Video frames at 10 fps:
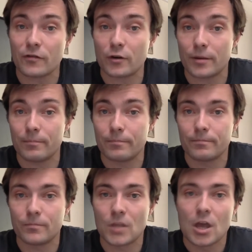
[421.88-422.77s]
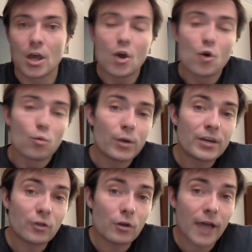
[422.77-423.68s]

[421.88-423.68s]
for him. We took